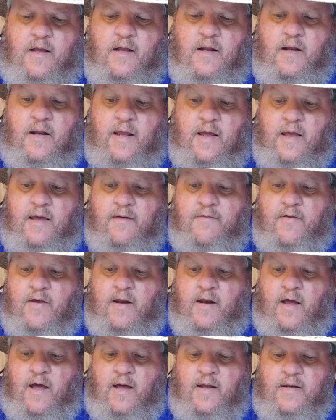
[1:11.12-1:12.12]
live
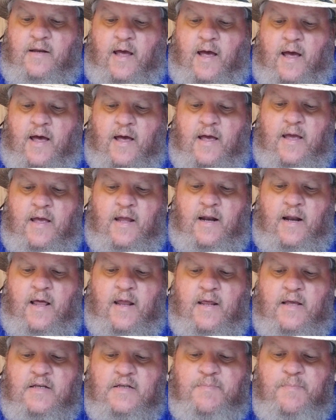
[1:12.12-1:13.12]
and not die, and
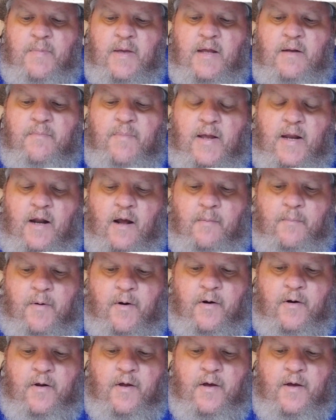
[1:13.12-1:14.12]
let his men be
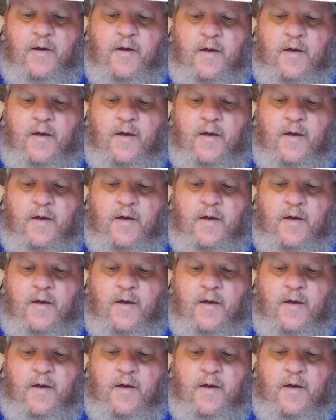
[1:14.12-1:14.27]
numbered.